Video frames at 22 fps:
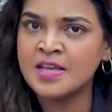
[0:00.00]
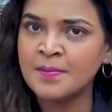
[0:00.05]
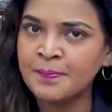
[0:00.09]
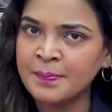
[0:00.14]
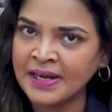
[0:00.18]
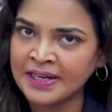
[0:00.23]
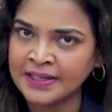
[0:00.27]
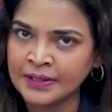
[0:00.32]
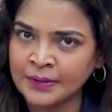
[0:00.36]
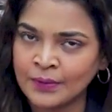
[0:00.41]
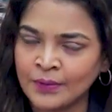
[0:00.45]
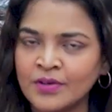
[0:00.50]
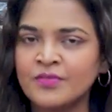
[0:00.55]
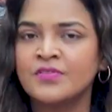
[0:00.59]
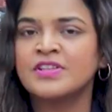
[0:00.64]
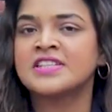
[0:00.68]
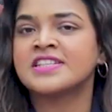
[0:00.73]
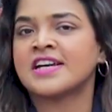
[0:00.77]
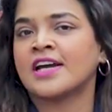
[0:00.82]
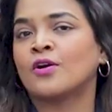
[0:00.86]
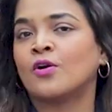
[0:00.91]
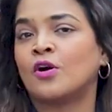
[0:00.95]
is the petticoat
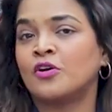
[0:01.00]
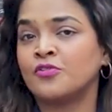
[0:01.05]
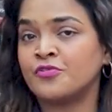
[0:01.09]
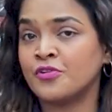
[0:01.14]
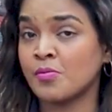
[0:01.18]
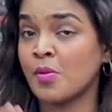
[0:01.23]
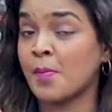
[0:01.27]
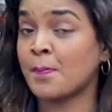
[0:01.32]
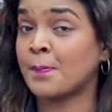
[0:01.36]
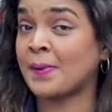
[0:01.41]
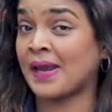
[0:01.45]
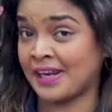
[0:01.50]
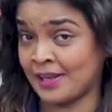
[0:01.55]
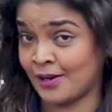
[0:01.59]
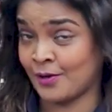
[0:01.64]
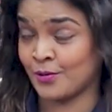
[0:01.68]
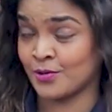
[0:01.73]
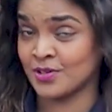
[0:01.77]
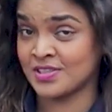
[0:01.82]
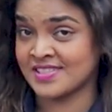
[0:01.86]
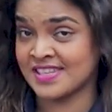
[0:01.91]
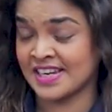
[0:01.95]
which I got from the
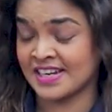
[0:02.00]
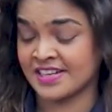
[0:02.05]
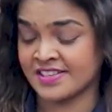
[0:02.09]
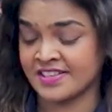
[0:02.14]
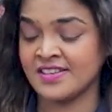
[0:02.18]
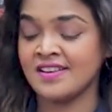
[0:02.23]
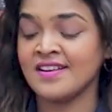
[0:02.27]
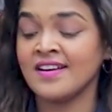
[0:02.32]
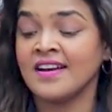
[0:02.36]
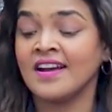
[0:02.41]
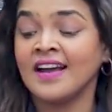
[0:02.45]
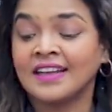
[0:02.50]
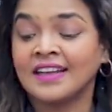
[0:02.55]
petticoat section.